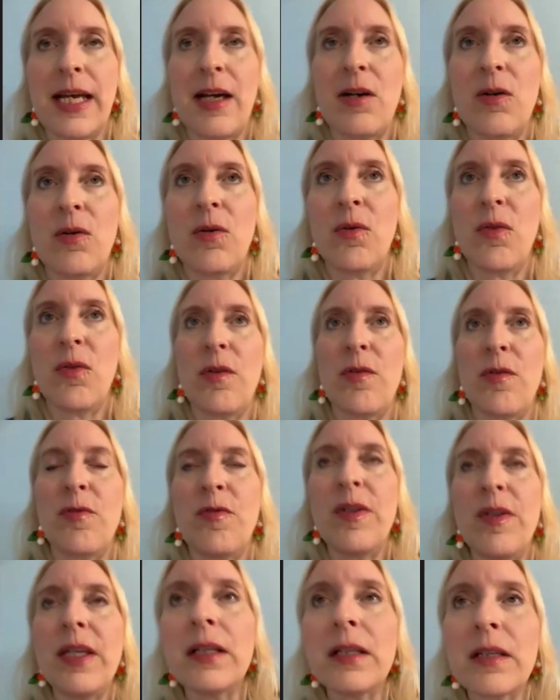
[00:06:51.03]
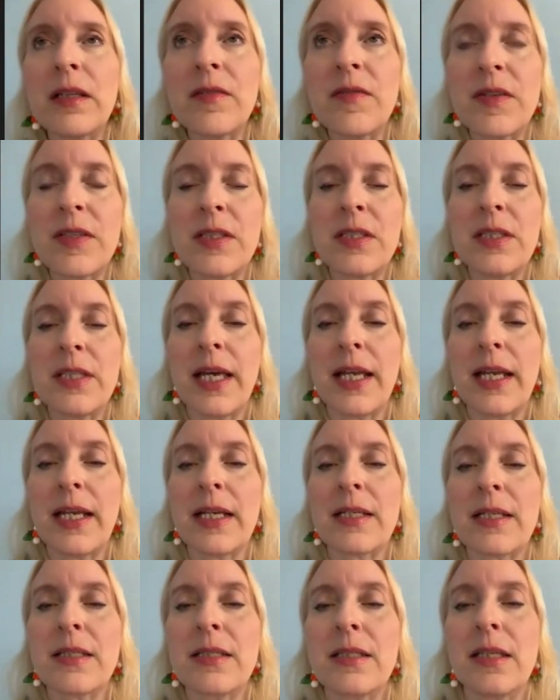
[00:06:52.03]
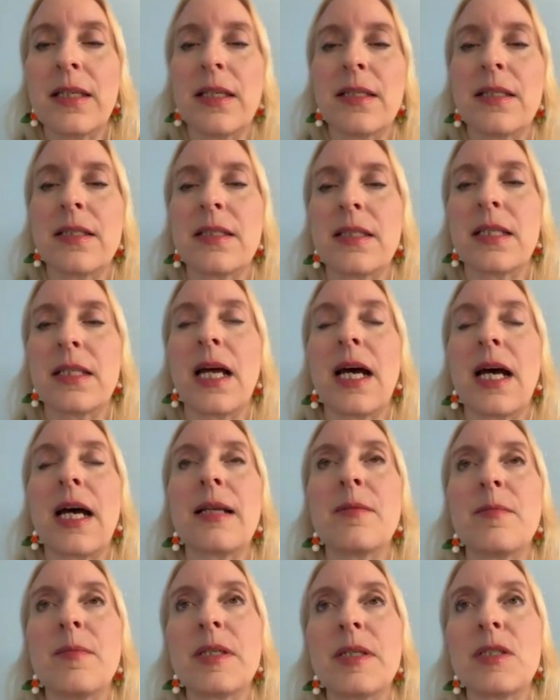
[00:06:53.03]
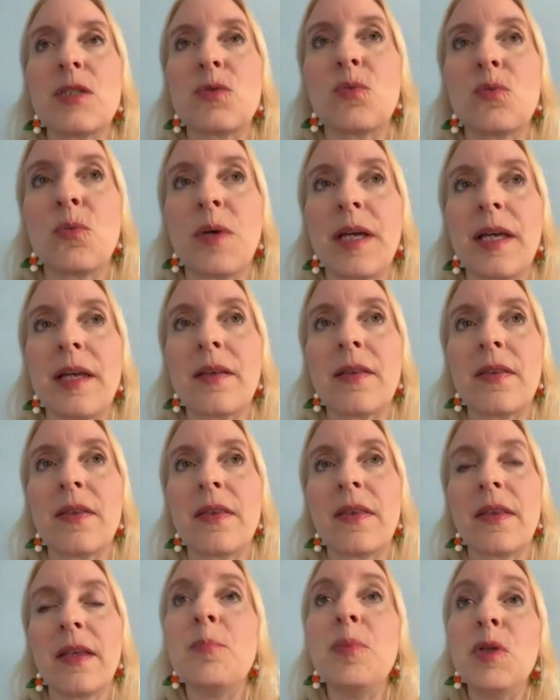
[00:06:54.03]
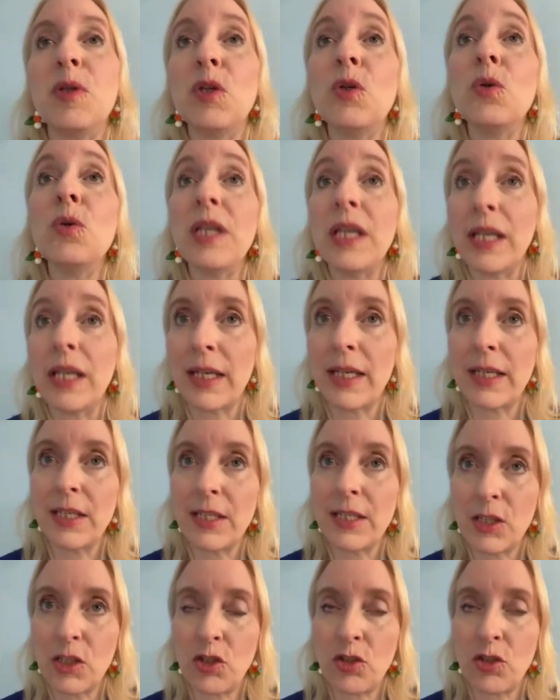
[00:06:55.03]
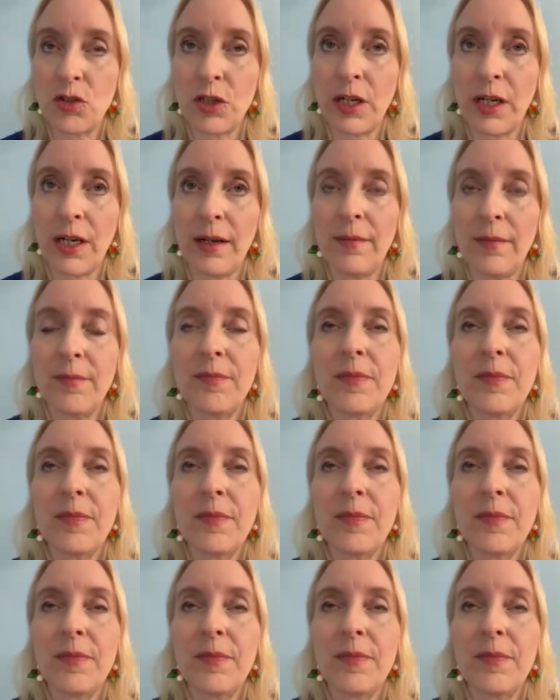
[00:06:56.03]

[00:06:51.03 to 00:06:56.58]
Now, the field of aesthetics is synonymous with the beauty industry.